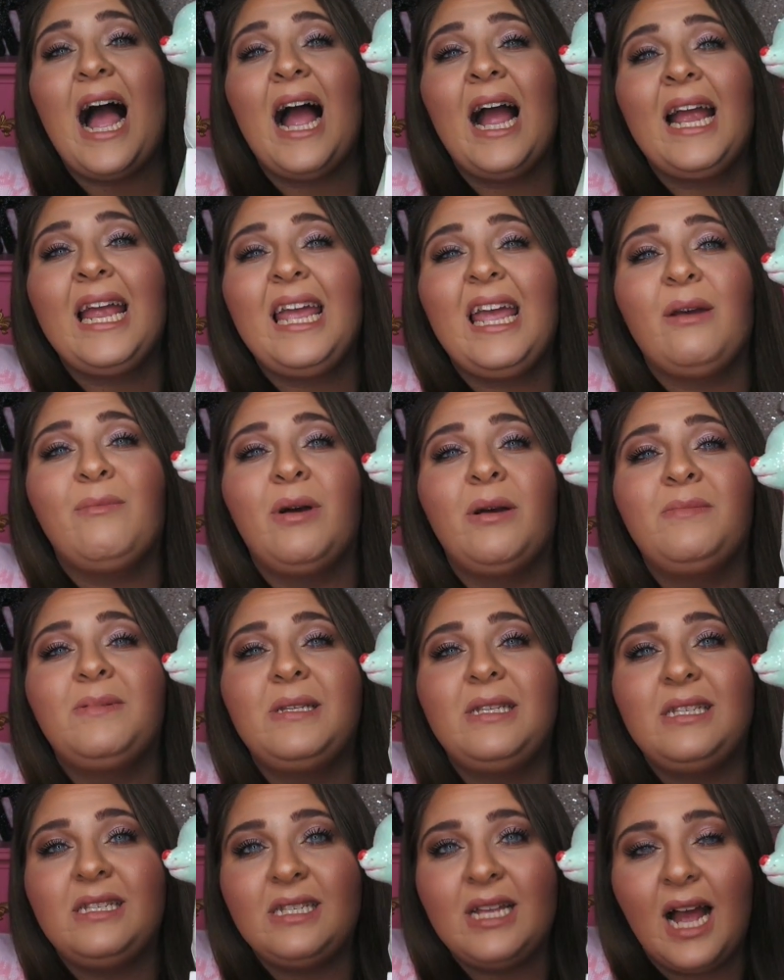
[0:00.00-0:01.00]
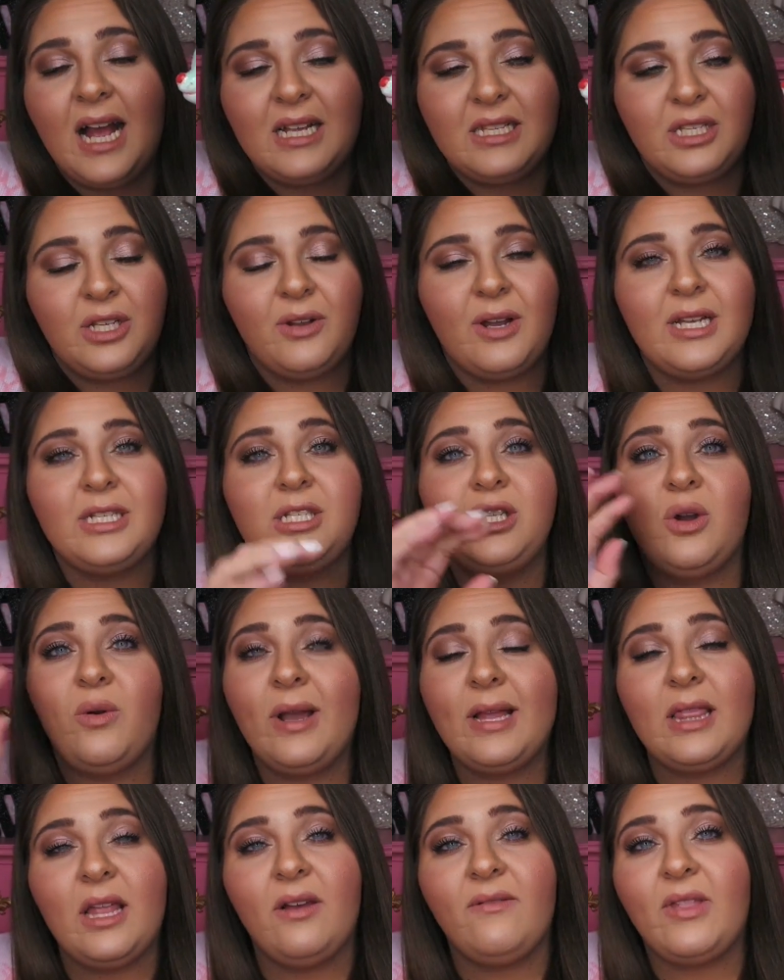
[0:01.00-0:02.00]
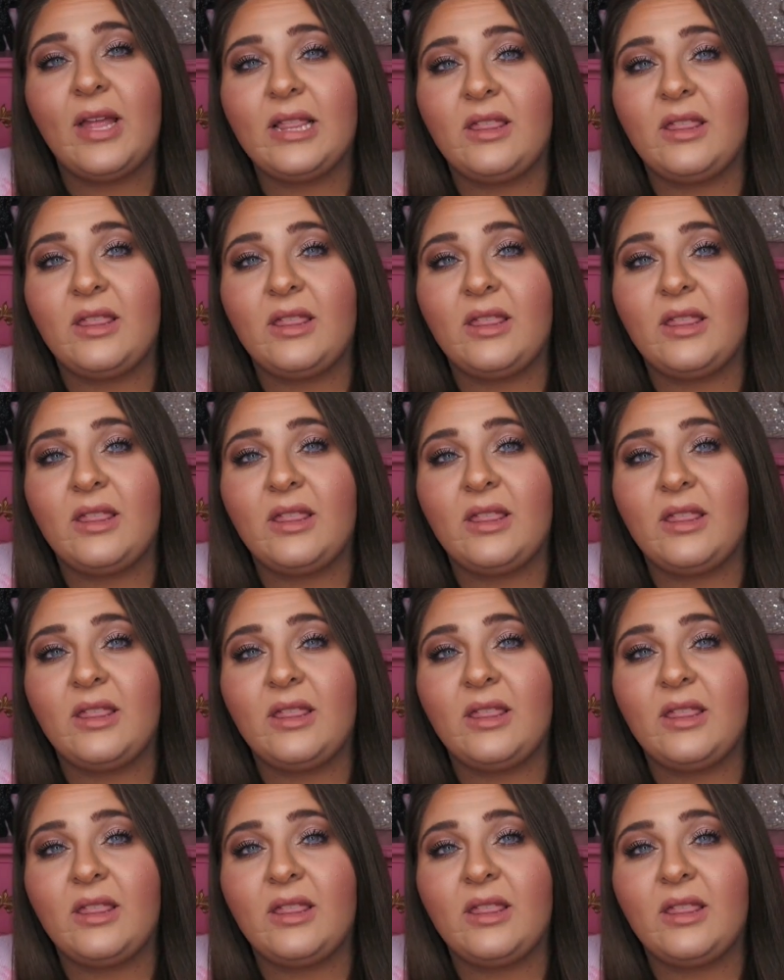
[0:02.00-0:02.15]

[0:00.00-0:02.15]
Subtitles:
I am obsessed. You guys know I love